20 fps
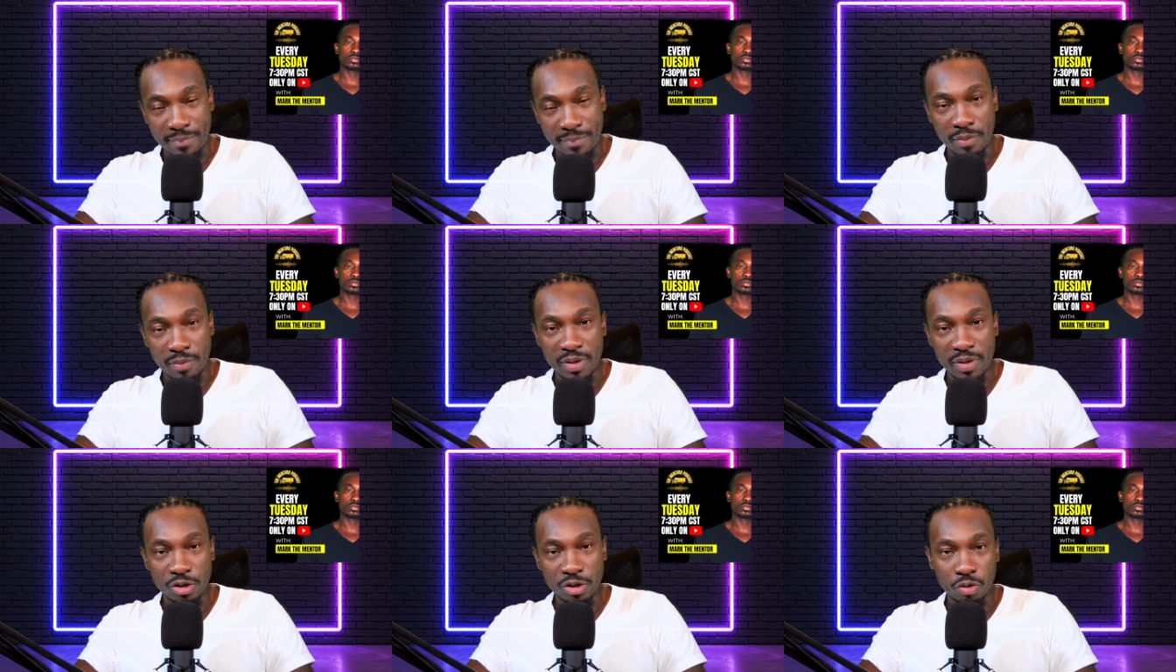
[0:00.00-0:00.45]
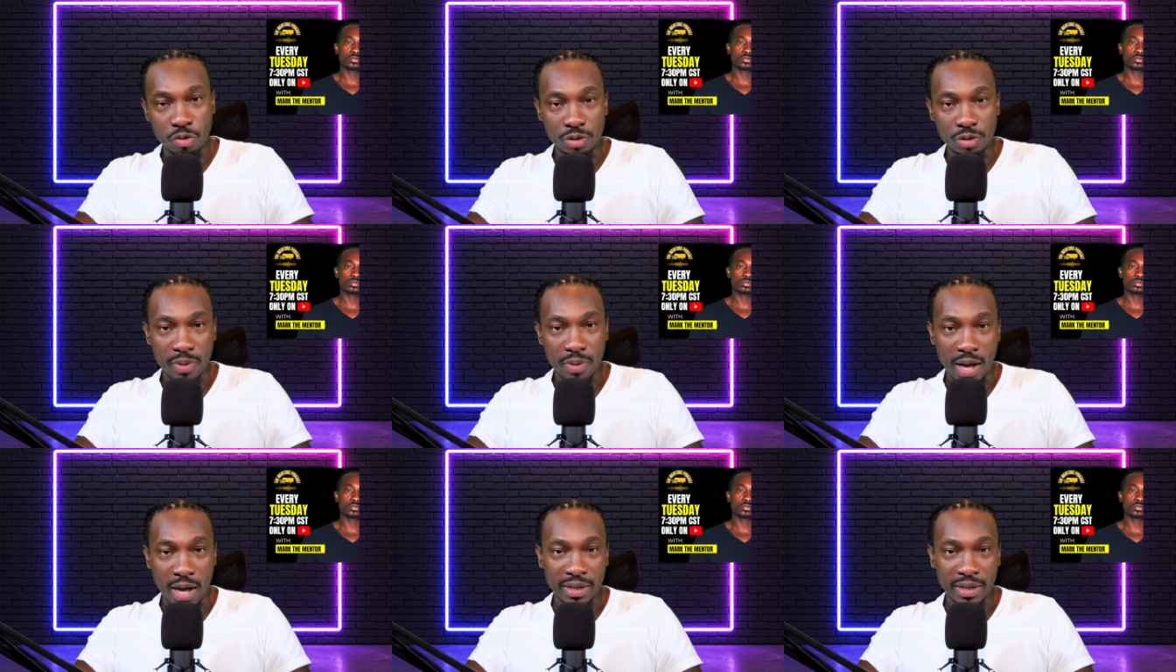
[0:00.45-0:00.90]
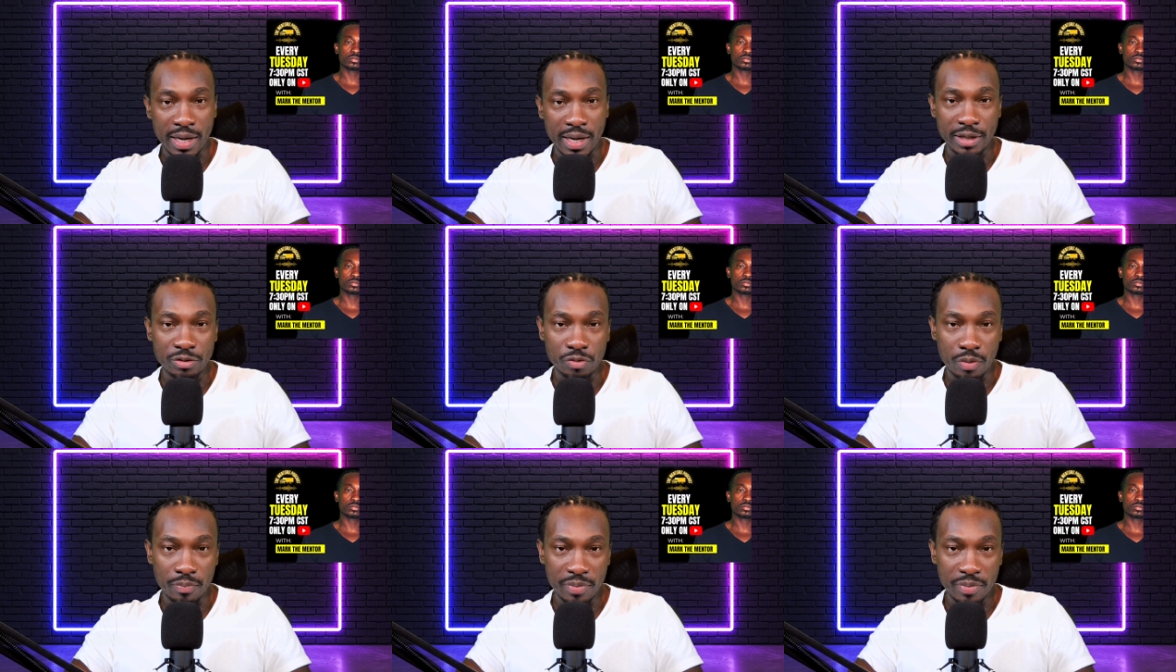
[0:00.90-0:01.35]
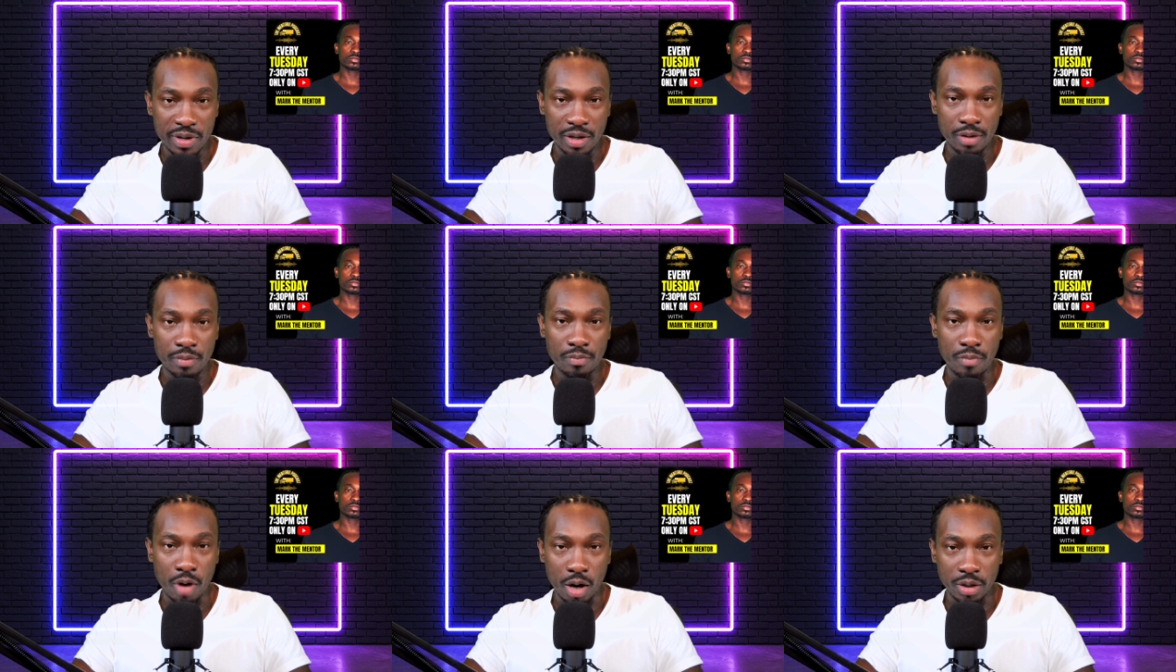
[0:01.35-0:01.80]
The Mentors Podcast with me,
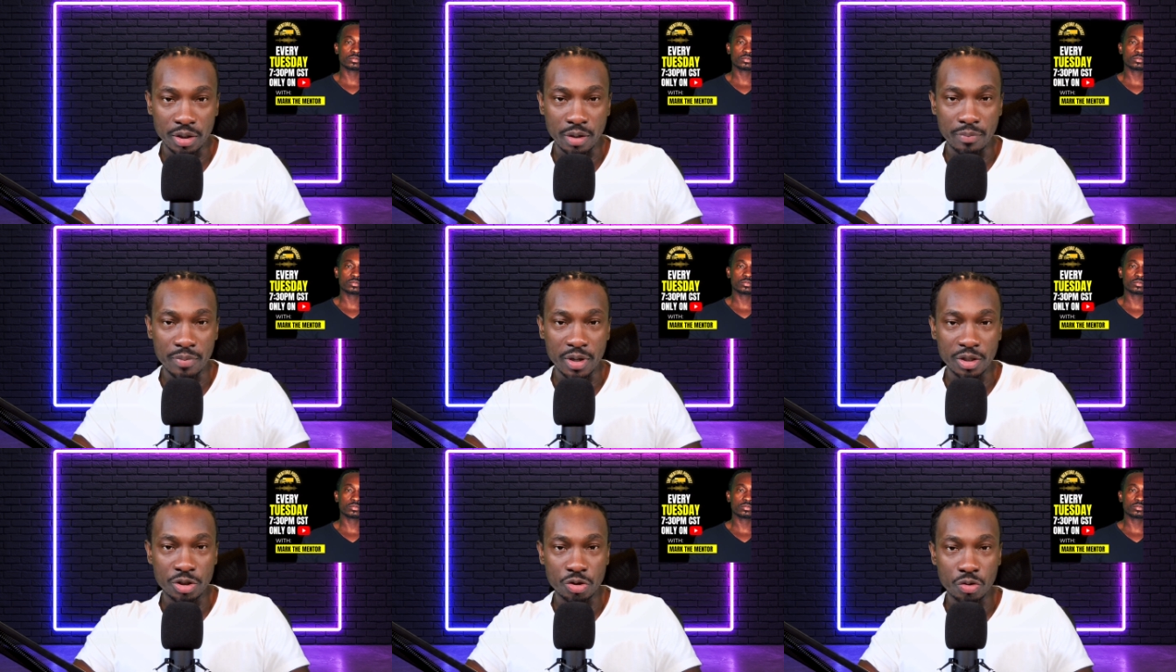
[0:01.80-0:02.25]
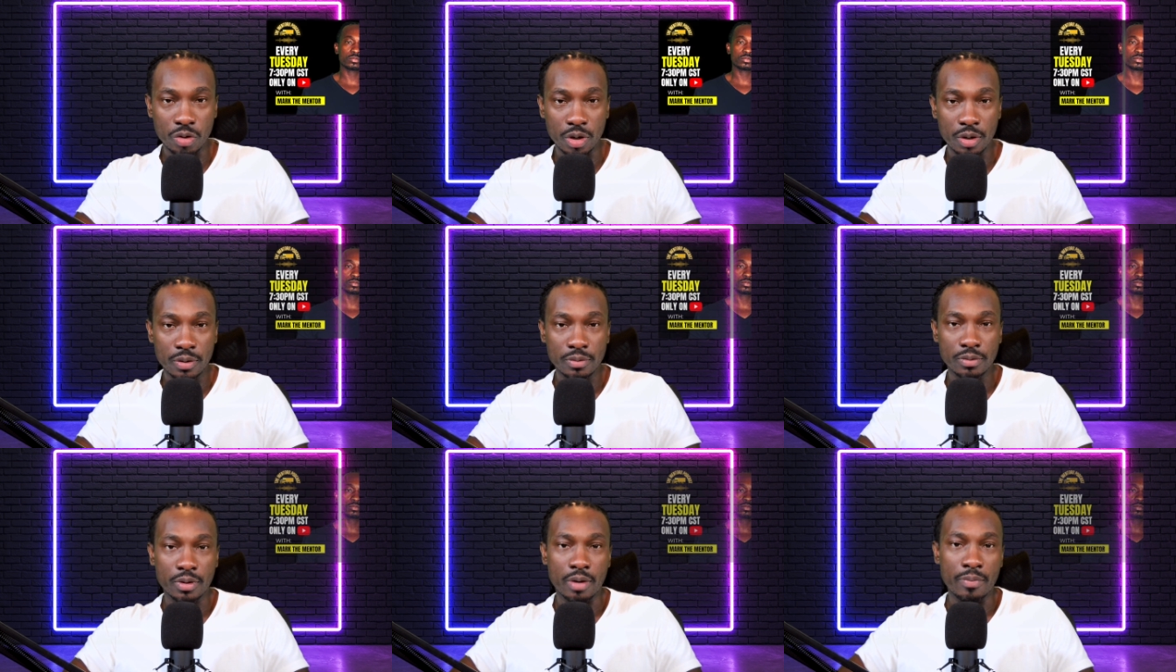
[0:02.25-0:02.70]
Mark the Mentor. I'm